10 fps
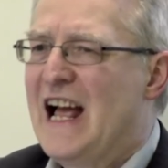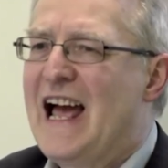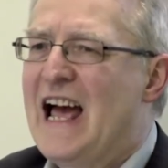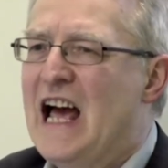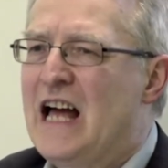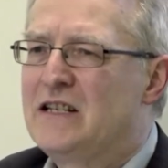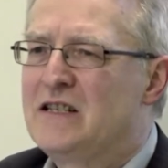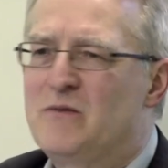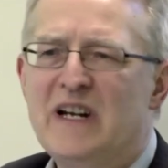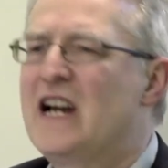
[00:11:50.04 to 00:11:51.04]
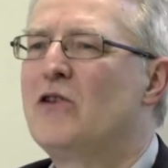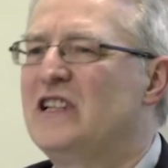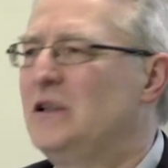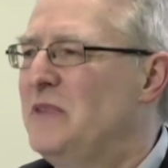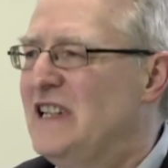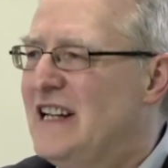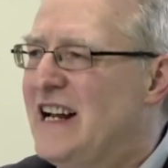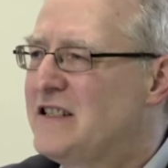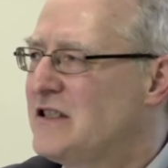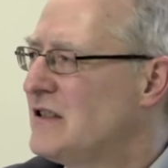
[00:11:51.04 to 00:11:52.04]
And we are now a little bit
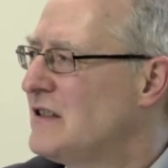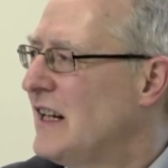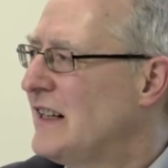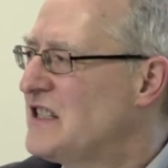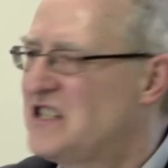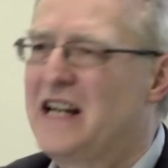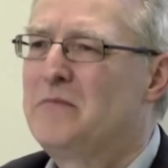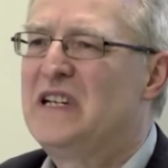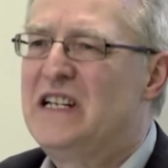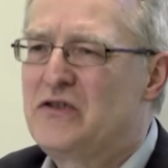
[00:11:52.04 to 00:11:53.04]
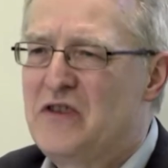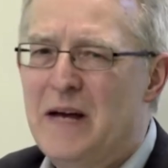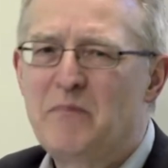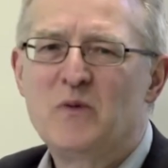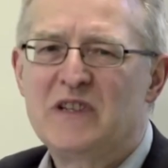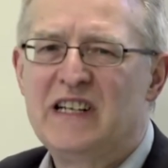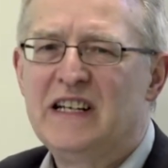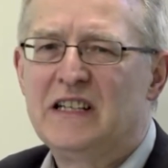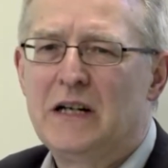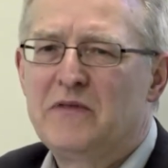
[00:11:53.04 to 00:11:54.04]
later, and the same needs to happen with
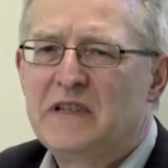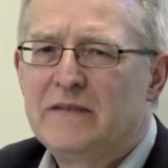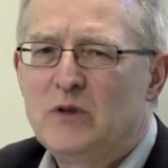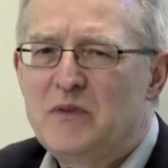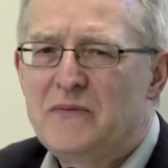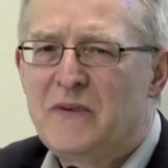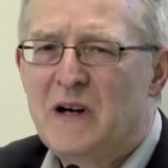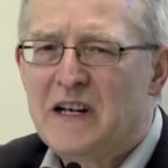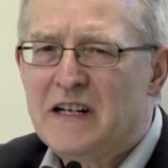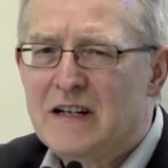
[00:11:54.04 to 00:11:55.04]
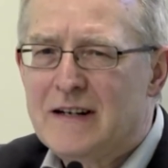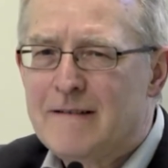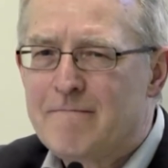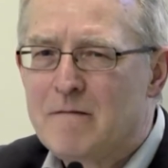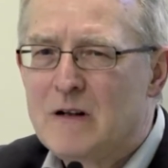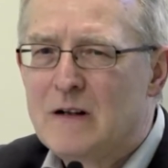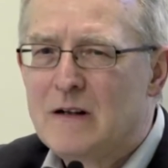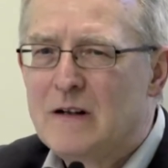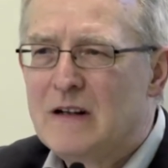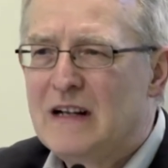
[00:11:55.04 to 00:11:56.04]
kink, and everything will be fine.
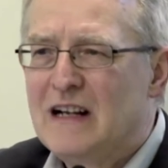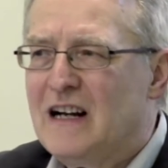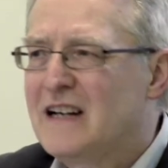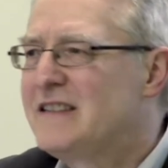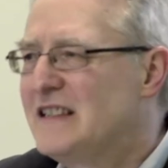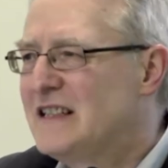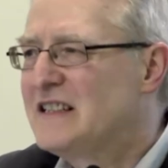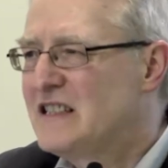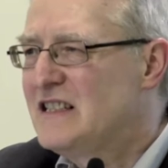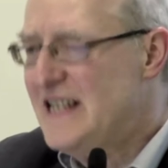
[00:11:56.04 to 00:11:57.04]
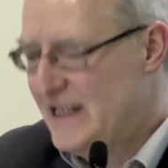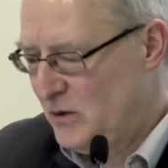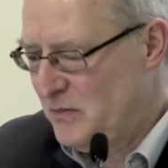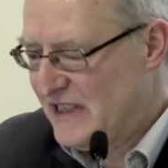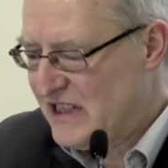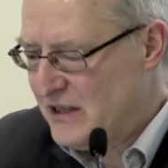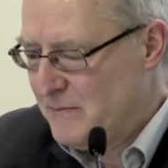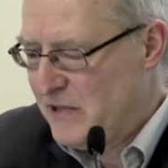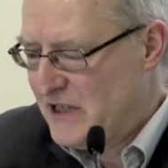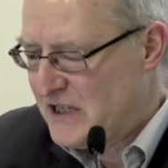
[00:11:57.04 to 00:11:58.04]
I think that's a little bit
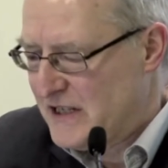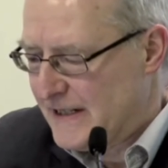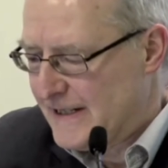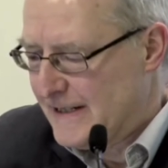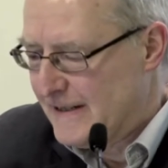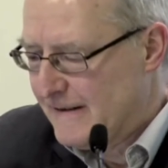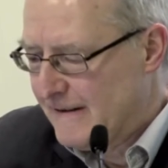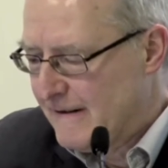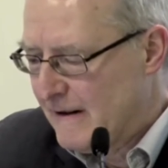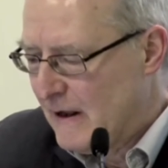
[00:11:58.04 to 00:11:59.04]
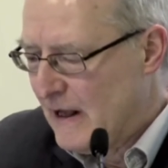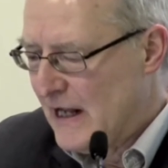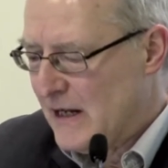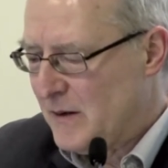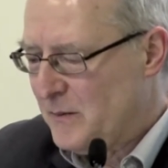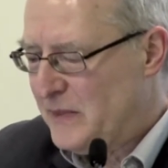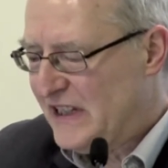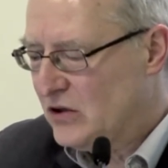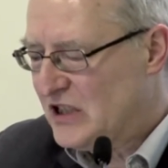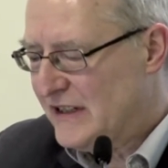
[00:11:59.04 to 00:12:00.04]
simplistic
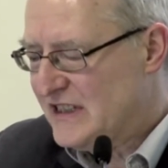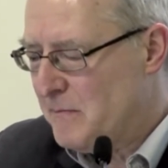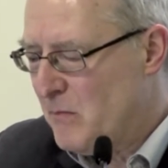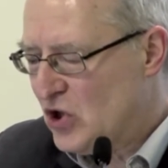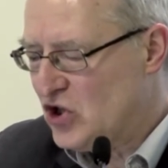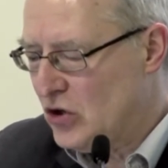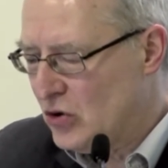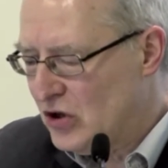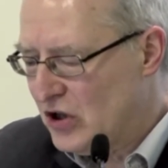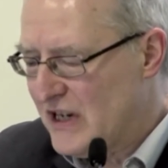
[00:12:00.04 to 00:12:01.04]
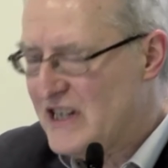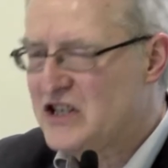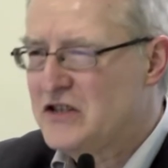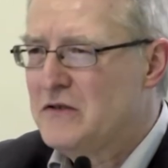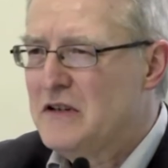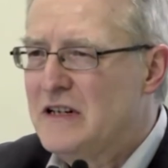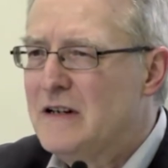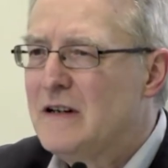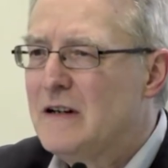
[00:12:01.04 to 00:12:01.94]
because there is a much longer history